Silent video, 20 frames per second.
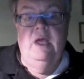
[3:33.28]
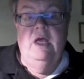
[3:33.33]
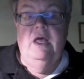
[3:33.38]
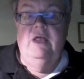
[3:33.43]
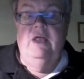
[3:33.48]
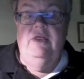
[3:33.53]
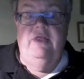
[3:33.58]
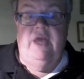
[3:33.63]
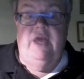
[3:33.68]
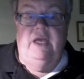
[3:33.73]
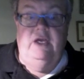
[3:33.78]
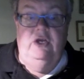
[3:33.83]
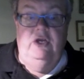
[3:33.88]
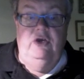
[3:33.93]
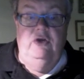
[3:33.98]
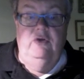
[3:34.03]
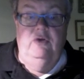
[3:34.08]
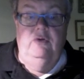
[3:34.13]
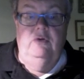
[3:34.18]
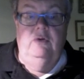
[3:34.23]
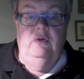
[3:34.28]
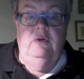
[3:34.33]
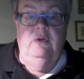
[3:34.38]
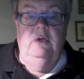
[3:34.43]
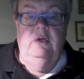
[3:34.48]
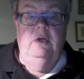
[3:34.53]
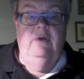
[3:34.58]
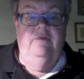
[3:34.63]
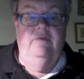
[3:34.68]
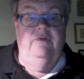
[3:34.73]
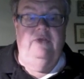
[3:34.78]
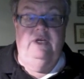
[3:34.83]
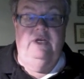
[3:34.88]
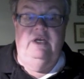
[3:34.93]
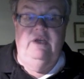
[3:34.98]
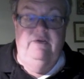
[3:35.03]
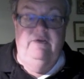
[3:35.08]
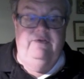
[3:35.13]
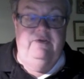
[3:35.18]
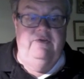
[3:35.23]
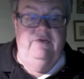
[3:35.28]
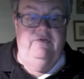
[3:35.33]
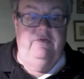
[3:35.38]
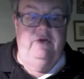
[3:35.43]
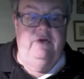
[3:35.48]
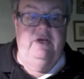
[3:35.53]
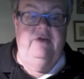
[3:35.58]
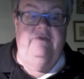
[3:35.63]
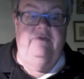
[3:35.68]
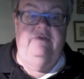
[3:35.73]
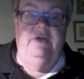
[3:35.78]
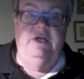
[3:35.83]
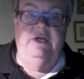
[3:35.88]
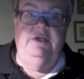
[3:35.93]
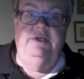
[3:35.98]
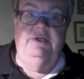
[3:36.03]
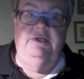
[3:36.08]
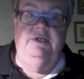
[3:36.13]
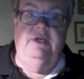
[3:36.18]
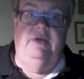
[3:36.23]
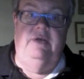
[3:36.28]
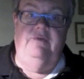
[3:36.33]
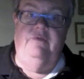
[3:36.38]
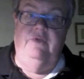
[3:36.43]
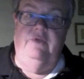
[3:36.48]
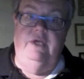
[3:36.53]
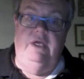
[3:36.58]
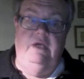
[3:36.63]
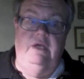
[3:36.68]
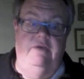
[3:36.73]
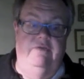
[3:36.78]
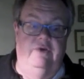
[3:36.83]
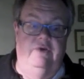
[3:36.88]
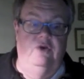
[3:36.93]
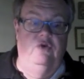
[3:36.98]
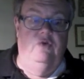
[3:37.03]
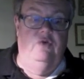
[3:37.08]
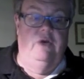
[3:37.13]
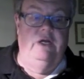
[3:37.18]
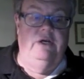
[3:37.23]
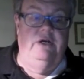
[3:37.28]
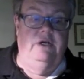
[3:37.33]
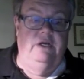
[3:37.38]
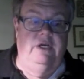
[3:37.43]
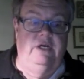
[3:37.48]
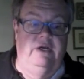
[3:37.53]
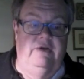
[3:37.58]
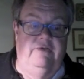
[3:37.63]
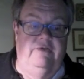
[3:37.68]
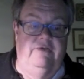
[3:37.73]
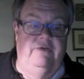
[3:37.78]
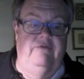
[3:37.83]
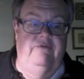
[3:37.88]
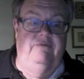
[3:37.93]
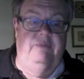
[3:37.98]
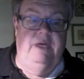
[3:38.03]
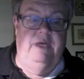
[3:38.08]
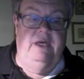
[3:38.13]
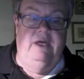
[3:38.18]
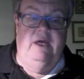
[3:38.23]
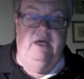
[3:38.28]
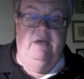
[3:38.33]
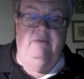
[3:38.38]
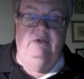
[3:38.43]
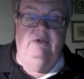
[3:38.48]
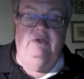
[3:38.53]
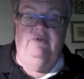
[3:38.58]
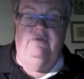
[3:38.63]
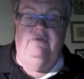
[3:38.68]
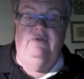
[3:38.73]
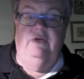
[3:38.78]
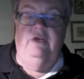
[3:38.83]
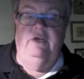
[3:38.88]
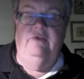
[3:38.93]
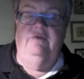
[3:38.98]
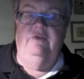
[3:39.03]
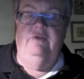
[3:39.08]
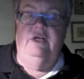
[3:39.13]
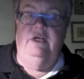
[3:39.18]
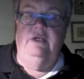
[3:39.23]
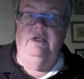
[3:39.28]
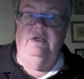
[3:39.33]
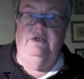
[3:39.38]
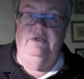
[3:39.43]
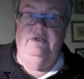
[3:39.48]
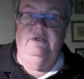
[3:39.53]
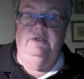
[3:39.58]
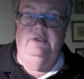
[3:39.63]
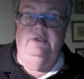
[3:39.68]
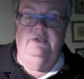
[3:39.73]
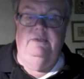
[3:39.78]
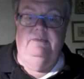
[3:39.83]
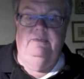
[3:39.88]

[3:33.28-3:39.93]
Thank you for the gift of forgiveness and for the even greater gift of being able to forgive others.